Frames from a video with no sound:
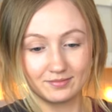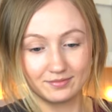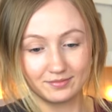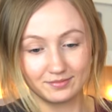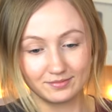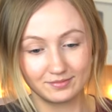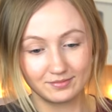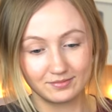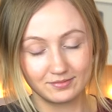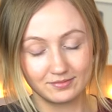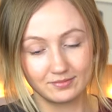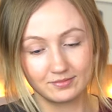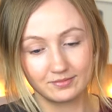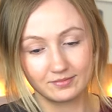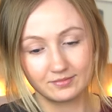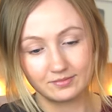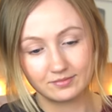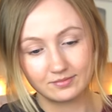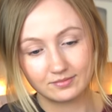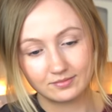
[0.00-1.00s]

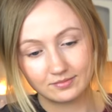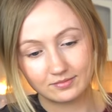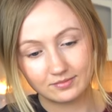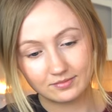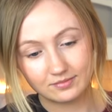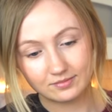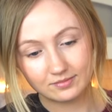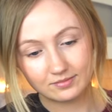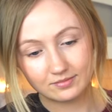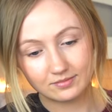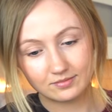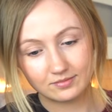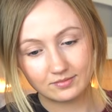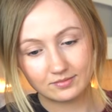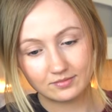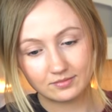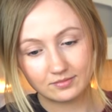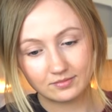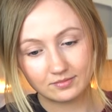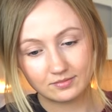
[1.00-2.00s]

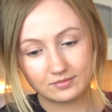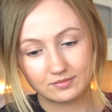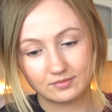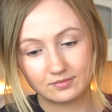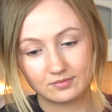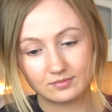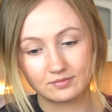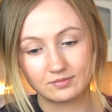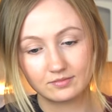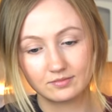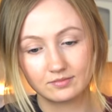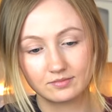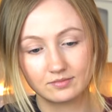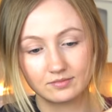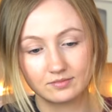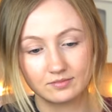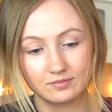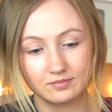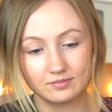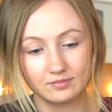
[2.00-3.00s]

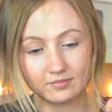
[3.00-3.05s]
The person shown says nothing.